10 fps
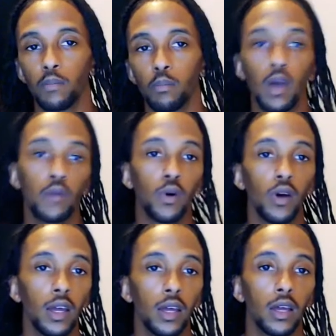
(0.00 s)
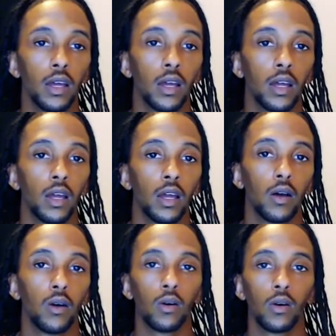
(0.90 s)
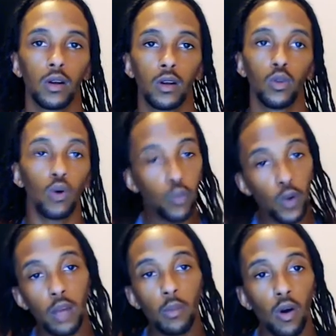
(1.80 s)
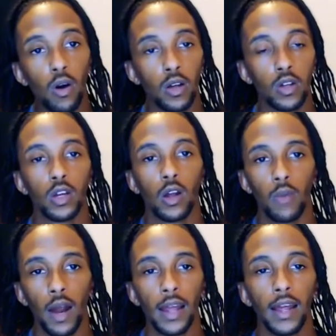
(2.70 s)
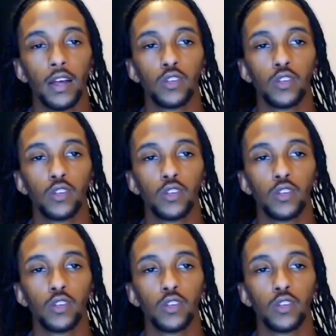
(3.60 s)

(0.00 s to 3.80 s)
me voy, or no fuimos, right?